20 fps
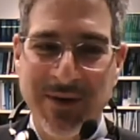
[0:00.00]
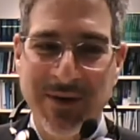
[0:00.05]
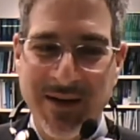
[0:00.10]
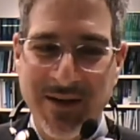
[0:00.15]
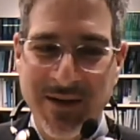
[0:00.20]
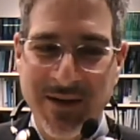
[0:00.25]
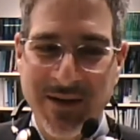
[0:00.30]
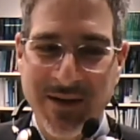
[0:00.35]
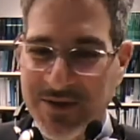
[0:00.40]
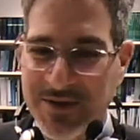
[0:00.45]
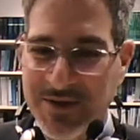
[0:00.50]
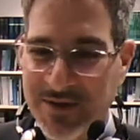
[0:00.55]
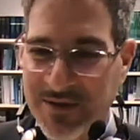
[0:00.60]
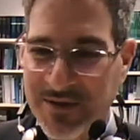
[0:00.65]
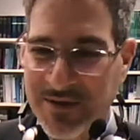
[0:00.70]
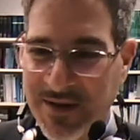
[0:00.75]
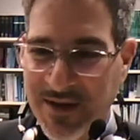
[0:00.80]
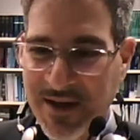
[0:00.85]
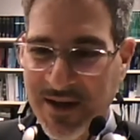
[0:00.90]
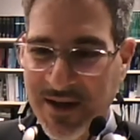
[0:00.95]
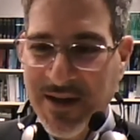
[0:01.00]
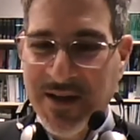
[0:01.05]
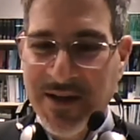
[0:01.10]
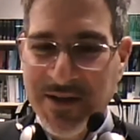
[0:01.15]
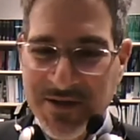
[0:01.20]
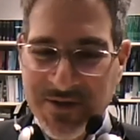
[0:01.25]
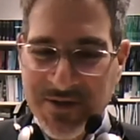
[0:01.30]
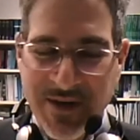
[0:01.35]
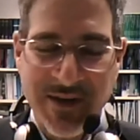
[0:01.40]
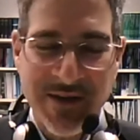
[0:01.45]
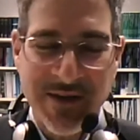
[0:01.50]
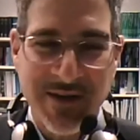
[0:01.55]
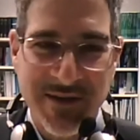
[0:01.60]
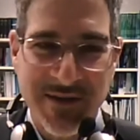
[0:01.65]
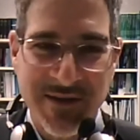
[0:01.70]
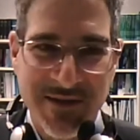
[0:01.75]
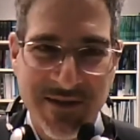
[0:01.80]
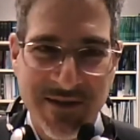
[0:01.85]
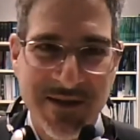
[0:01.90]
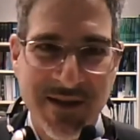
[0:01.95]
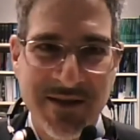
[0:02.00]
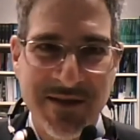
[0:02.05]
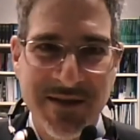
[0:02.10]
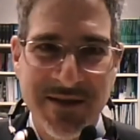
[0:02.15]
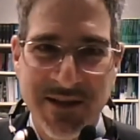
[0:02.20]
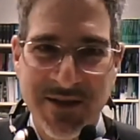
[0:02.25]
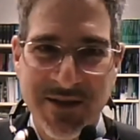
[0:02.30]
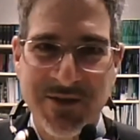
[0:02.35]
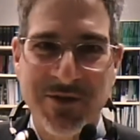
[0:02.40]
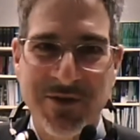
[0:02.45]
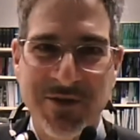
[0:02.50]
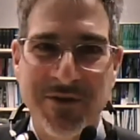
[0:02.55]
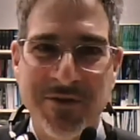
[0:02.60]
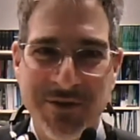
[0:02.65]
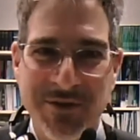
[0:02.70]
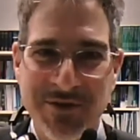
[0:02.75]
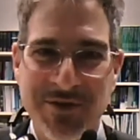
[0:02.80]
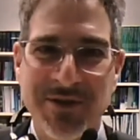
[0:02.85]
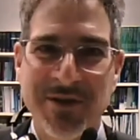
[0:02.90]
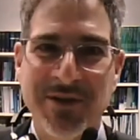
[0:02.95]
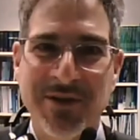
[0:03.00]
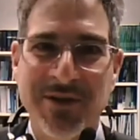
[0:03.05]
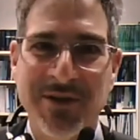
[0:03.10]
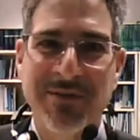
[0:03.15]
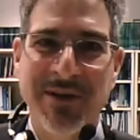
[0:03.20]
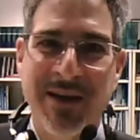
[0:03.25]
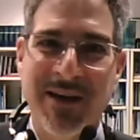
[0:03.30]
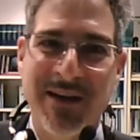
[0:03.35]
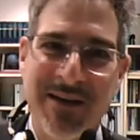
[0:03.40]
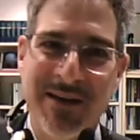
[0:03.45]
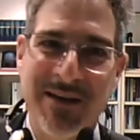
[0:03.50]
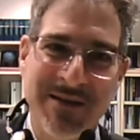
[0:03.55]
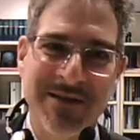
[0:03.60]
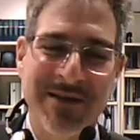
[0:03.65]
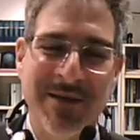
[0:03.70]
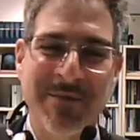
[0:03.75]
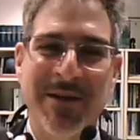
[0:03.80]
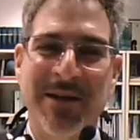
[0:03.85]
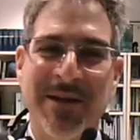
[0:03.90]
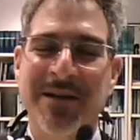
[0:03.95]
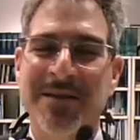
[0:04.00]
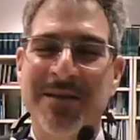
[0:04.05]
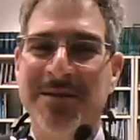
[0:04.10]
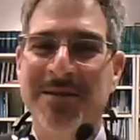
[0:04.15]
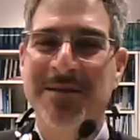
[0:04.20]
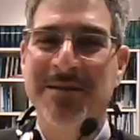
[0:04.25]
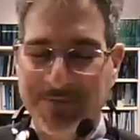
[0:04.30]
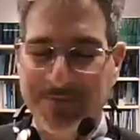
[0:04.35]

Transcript: And I wish you strength and success in your future seminars.